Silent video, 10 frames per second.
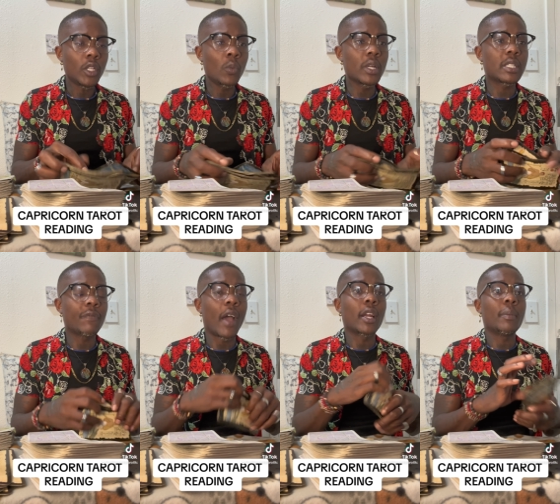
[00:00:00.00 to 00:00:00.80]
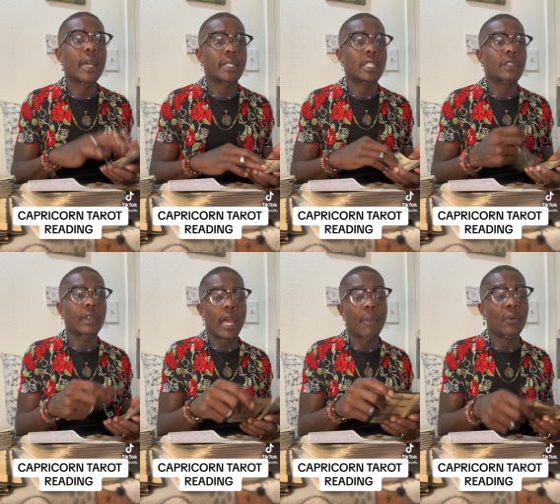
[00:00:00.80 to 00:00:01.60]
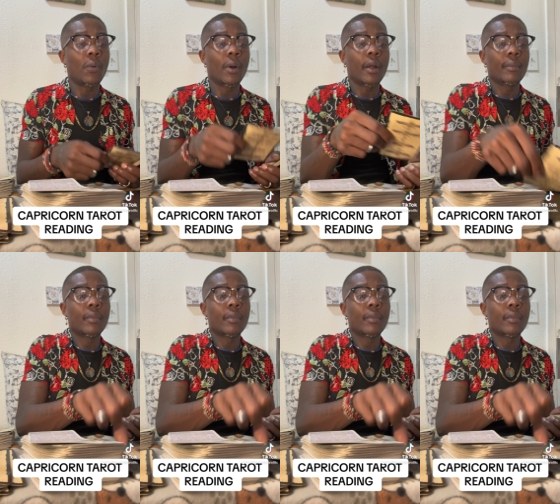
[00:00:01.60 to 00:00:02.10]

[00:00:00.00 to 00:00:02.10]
What is the final message for Capricorn?